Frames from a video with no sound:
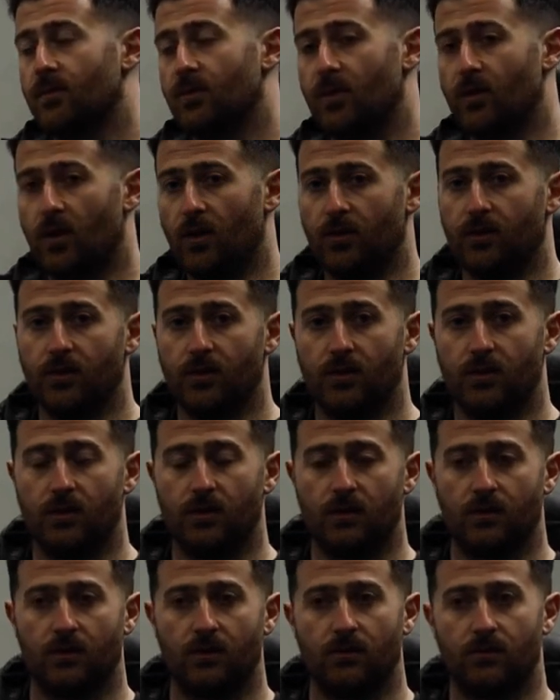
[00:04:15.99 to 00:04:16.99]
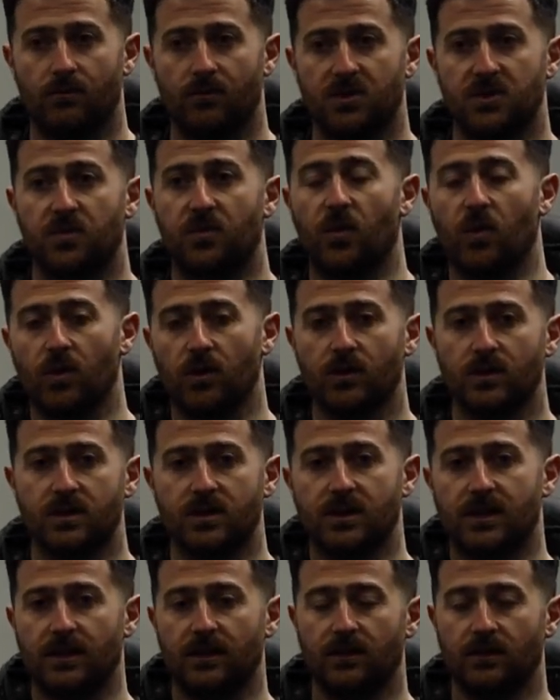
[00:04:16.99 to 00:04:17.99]
not the sport
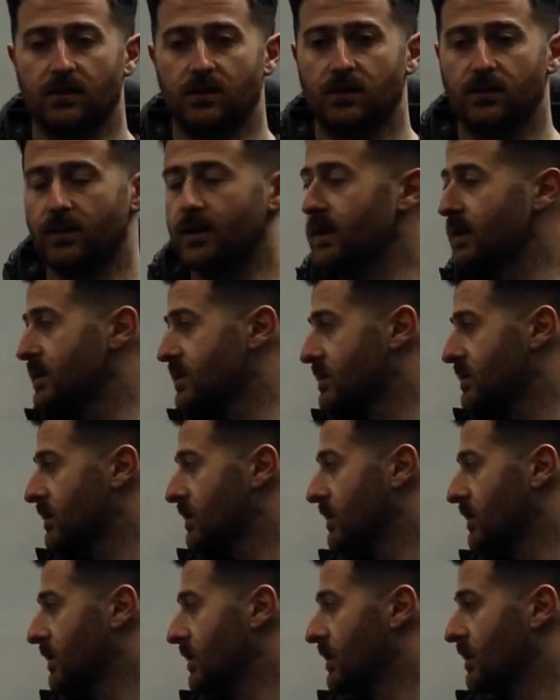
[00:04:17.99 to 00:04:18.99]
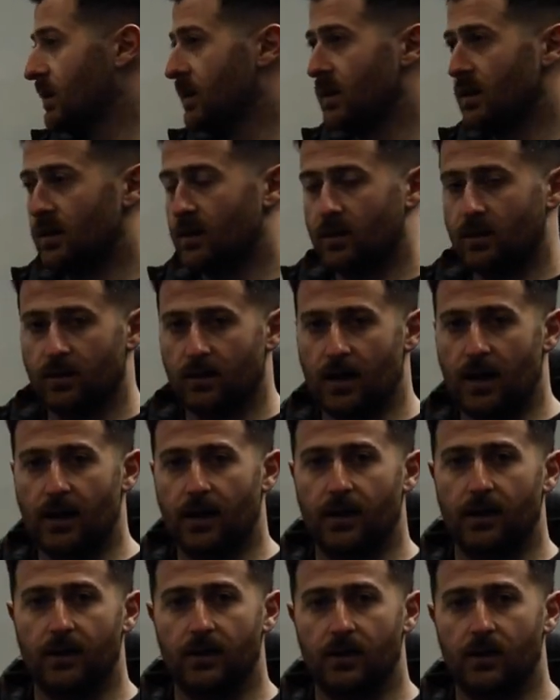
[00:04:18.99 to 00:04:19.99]
skill, it's the, can
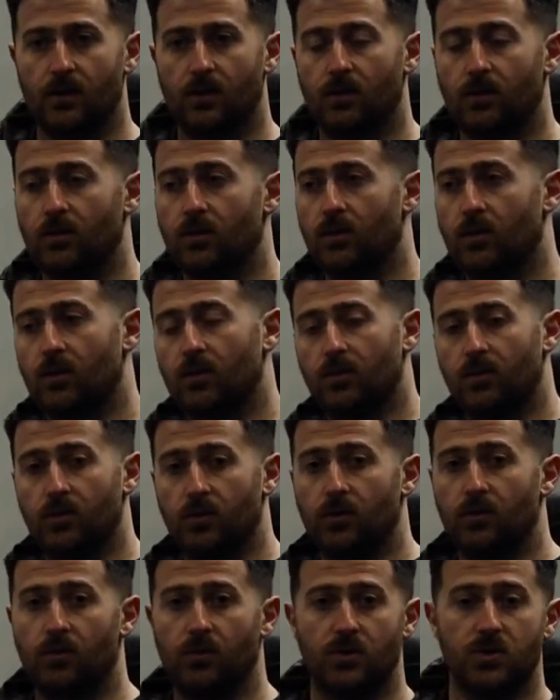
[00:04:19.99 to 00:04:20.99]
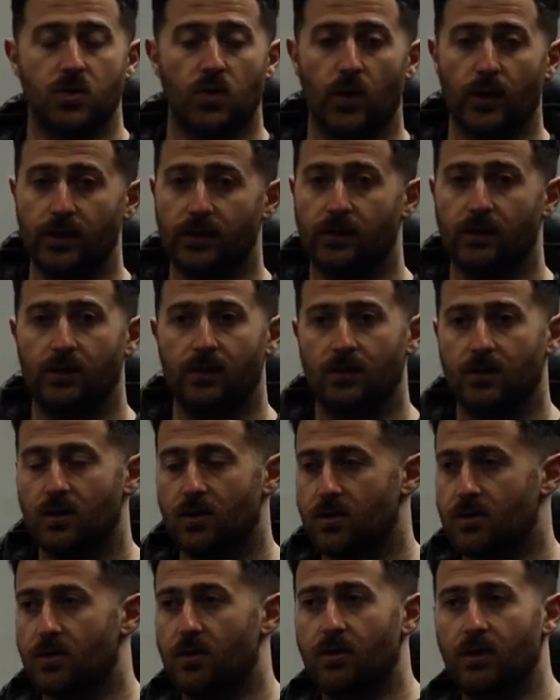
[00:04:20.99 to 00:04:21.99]
I do 20,
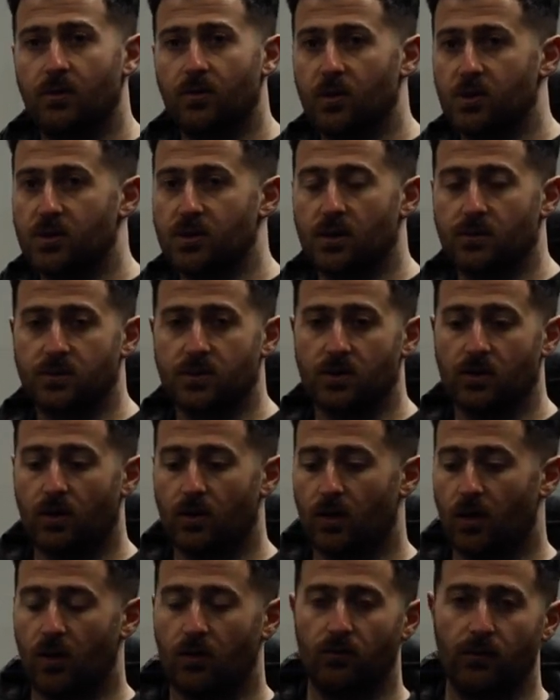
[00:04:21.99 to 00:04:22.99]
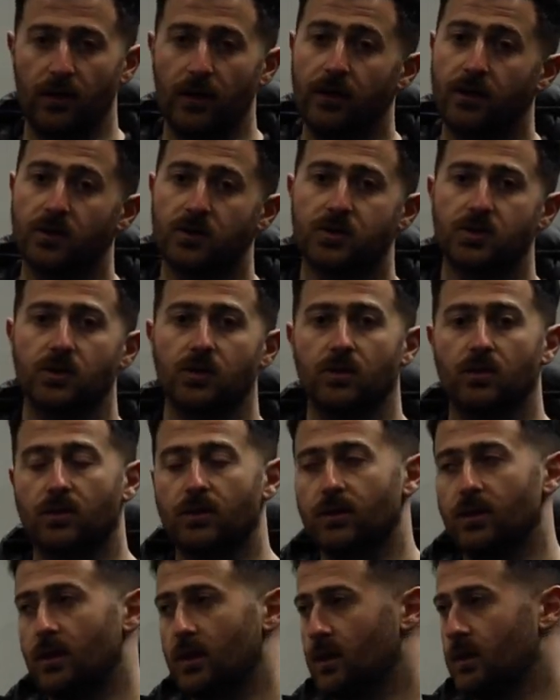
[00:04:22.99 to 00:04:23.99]
30 push-ups, really
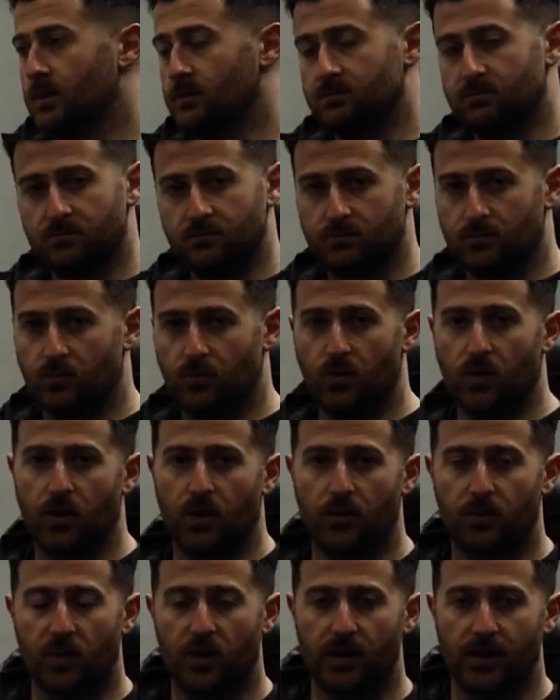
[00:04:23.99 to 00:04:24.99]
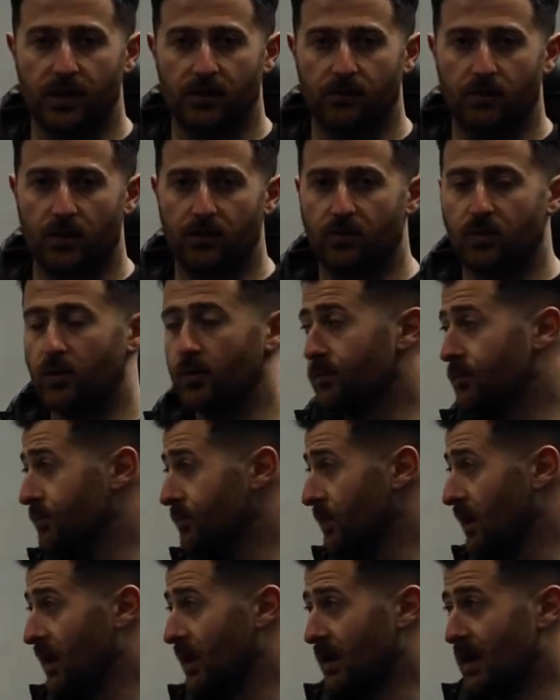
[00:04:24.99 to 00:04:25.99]
controlled without breaking my form?
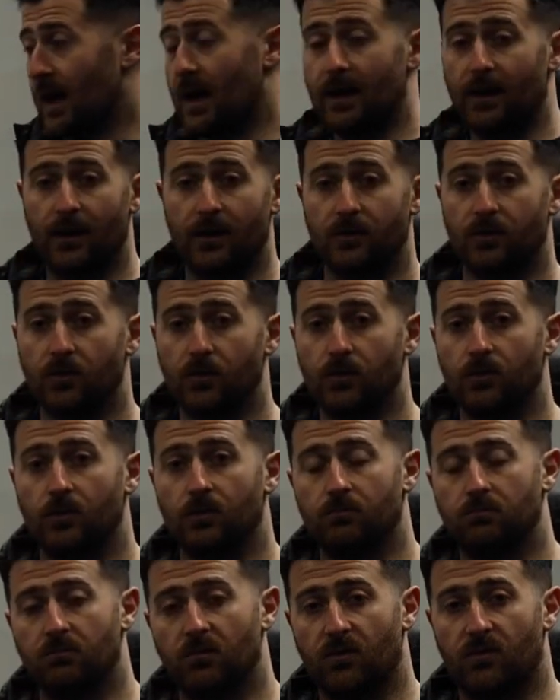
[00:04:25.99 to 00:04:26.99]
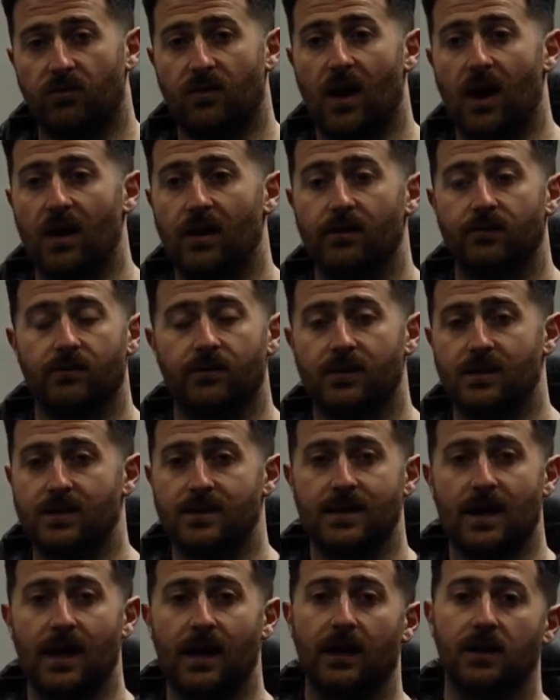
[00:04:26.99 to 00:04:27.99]
Can I do 5 to
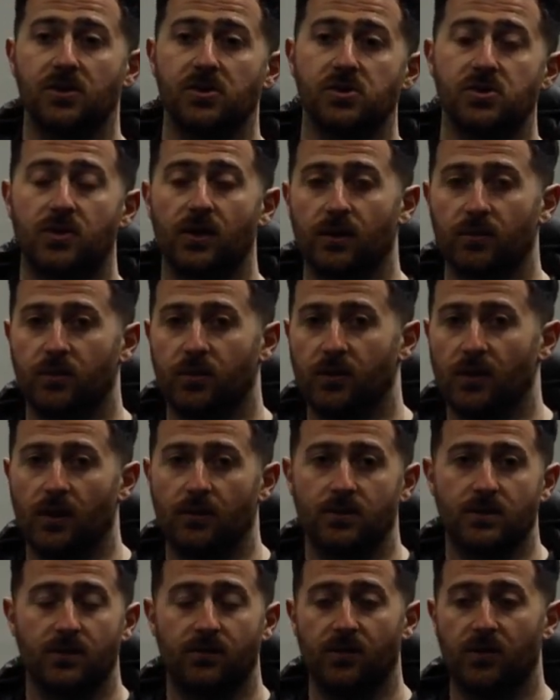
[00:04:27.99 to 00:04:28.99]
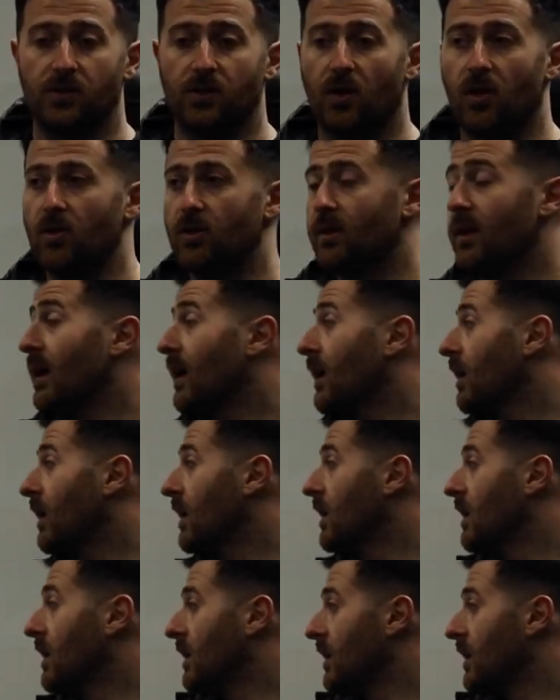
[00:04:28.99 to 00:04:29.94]
10 strict pull-ups? If you're not there,